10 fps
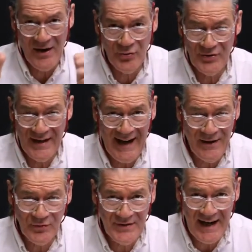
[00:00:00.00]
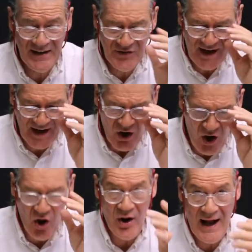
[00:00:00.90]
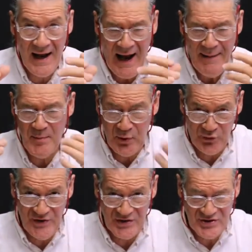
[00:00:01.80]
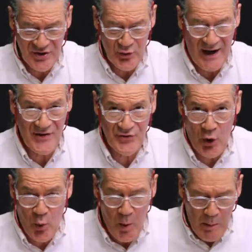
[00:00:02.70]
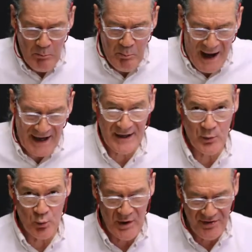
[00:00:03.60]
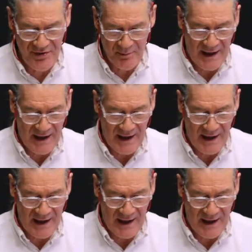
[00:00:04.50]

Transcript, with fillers: I don't I don't dance at all. I, I'm a musician who has no bodily rhythm.